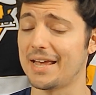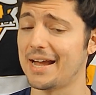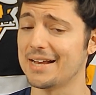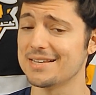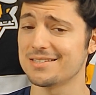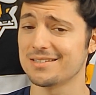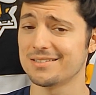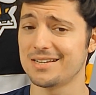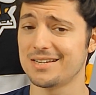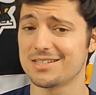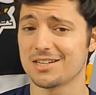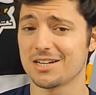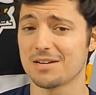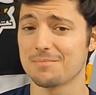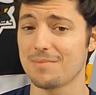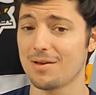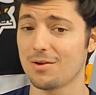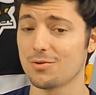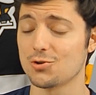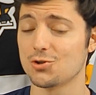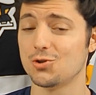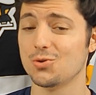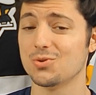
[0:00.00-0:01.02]
Hits a decent
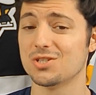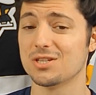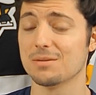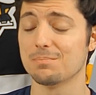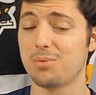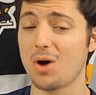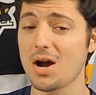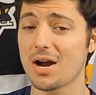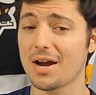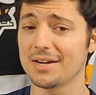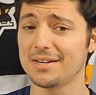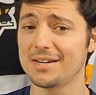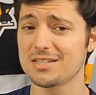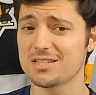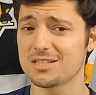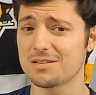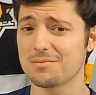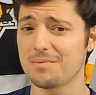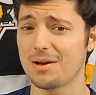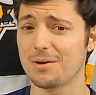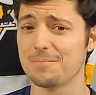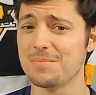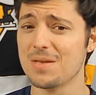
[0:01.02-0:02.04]
amount, shoots the puck a
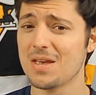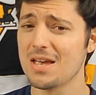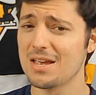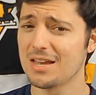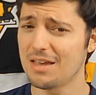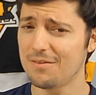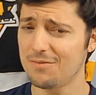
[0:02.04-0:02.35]
decent amount,